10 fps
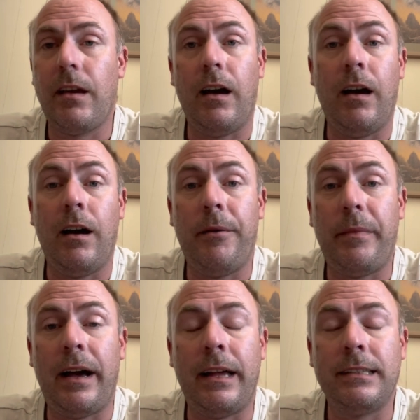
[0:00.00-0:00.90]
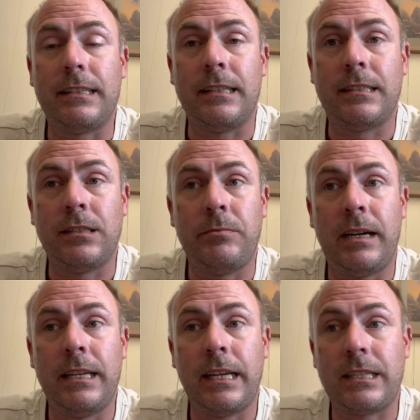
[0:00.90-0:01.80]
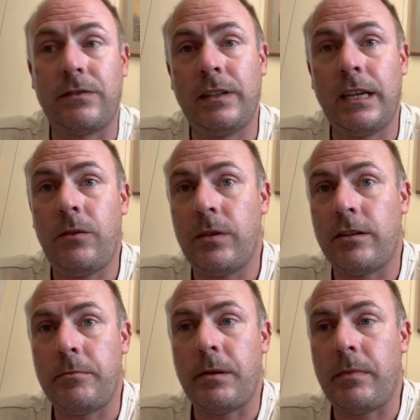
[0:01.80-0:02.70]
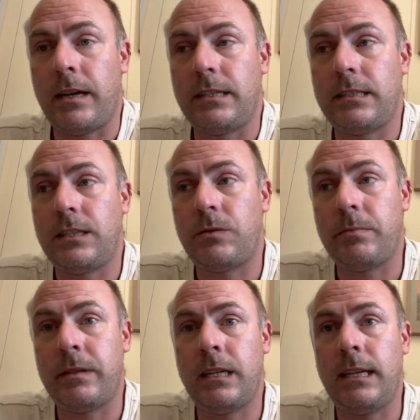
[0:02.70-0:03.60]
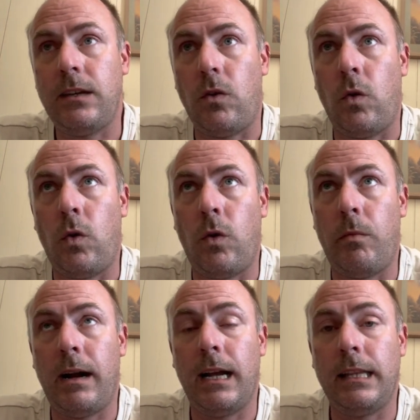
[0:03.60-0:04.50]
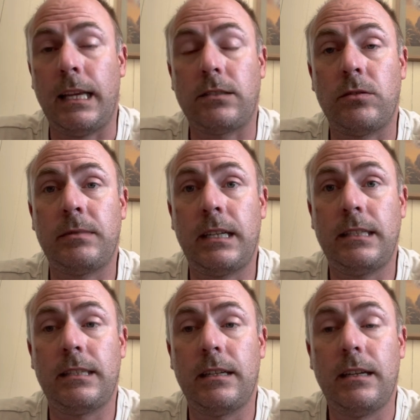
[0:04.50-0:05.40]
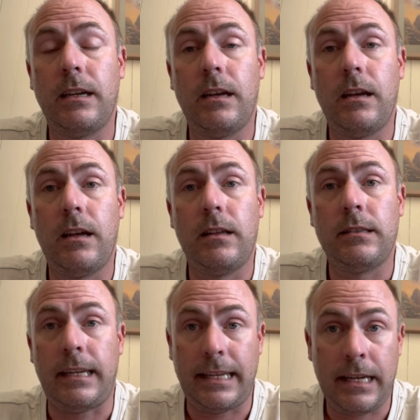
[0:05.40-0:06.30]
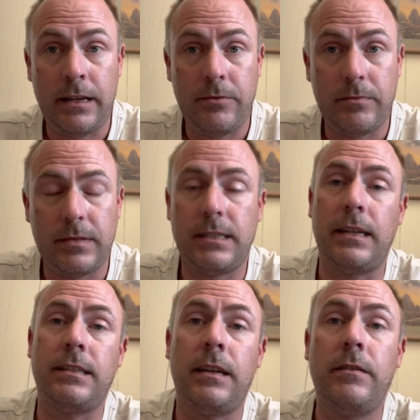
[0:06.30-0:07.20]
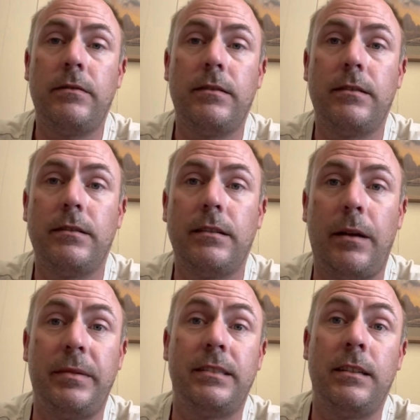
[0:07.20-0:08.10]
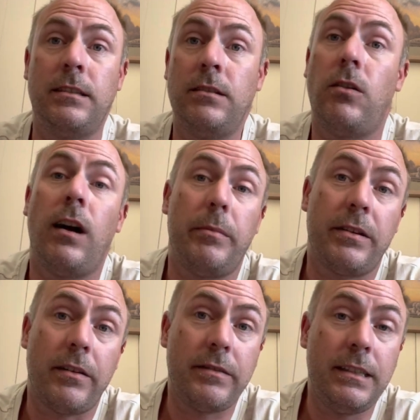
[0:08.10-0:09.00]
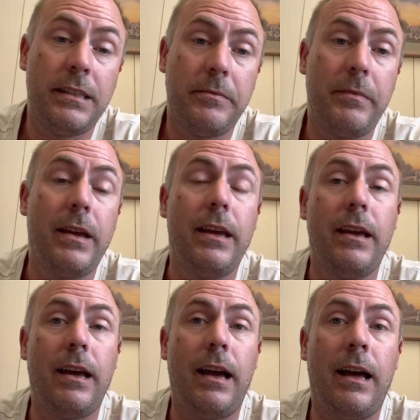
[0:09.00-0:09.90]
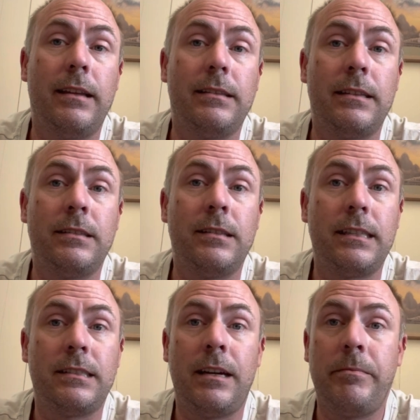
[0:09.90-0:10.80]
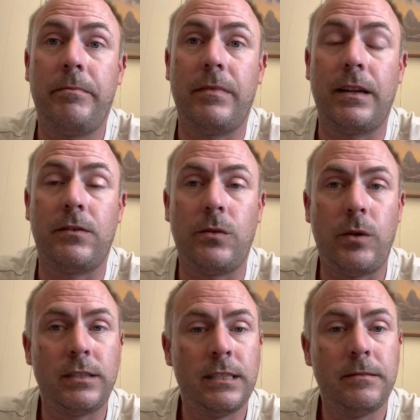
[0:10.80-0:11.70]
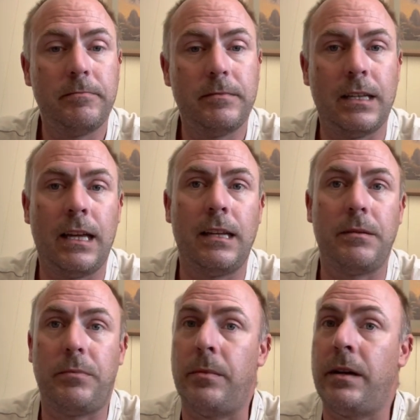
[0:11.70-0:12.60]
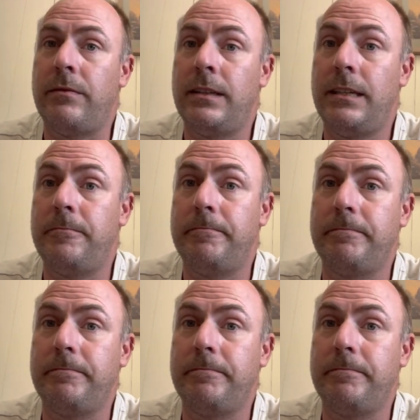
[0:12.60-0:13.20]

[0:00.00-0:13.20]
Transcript: Um, and until my next video, whether it be my Stitch With Me or my next update, Take care, stay safe, happy stitching or happy crafting. And until next time, thanks for watching and bye bye for now.